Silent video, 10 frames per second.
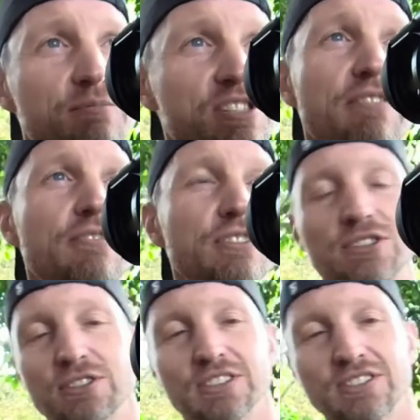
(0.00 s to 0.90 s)
I'm just having fun
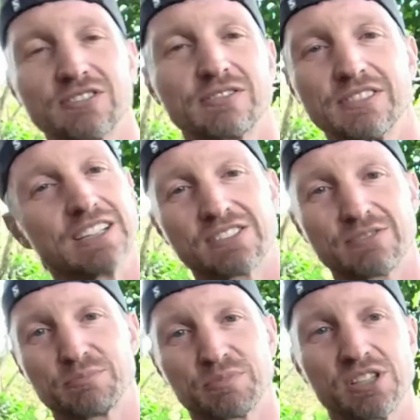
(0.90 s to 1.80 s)
shooting.
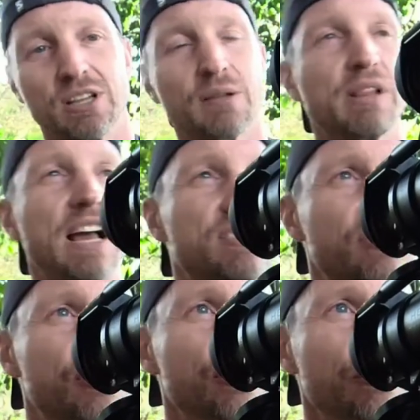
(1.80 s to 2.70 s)
It's still a blast
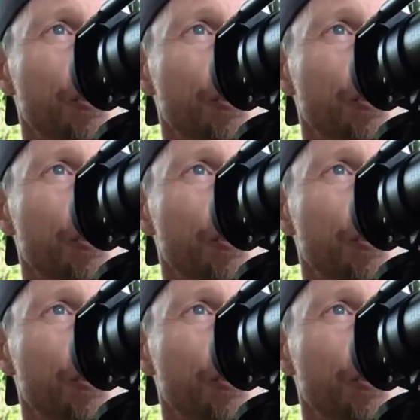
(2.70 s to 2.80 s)
to shoot.